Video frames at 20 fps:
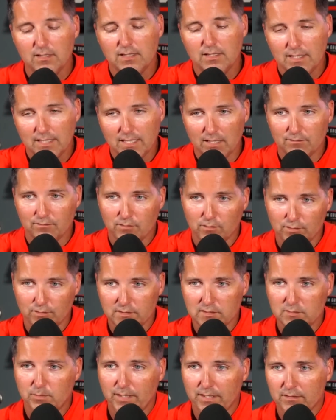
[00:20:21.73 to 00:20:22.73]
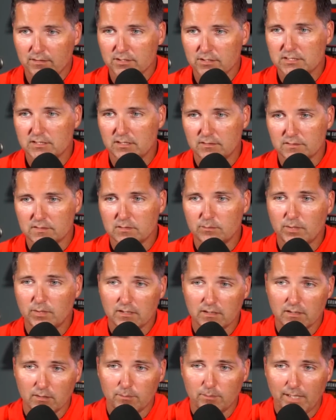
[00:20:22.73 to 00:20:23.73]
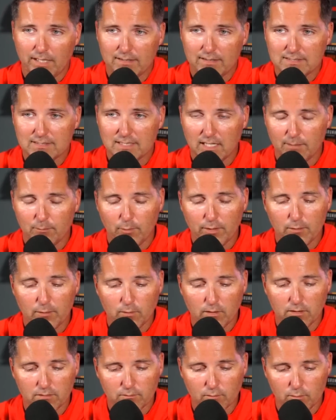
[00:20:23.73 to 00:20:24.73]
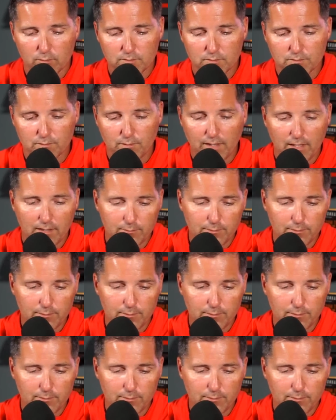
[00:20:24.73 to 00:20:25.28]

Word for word: Again, fully expect Chris Jones to be there by the time week one rolls around.